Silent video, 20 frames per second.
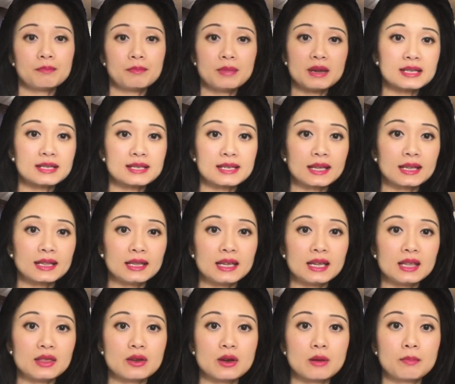
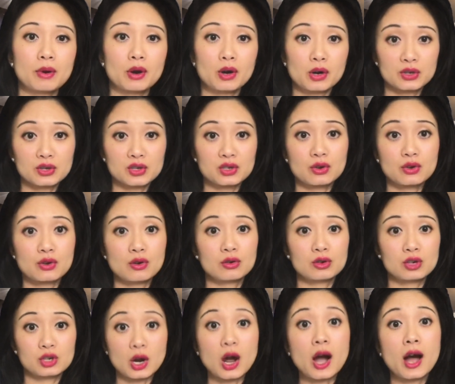Basically the personal
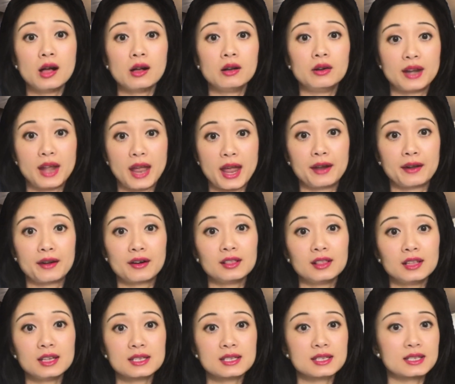trial and error
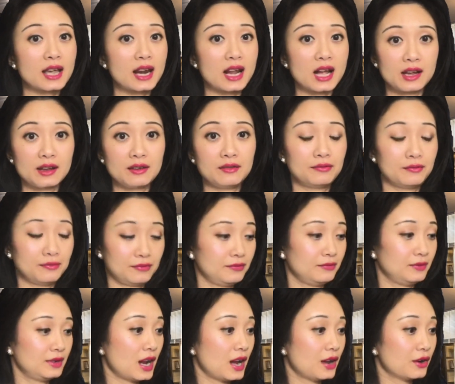list that I've
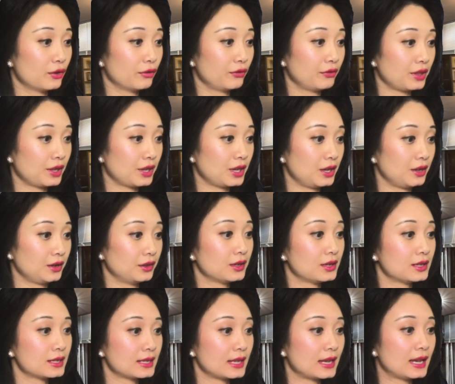done over the
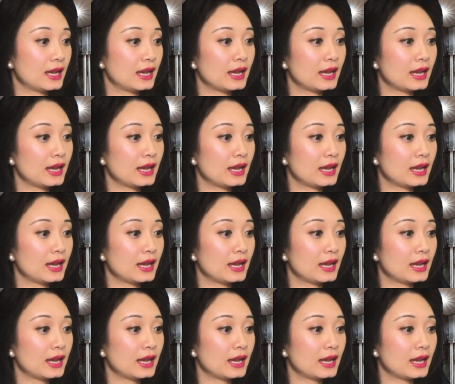years